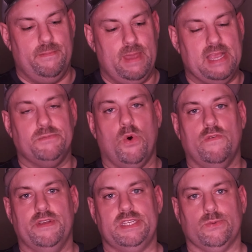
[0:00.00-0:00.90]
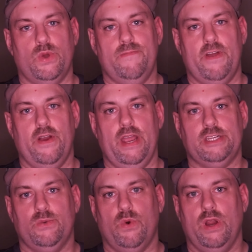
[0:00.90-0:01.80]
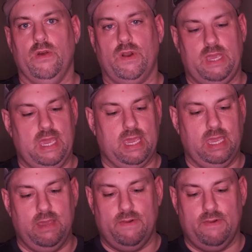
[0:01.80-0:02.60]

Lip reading: has more of a swim variation where it'll kick and give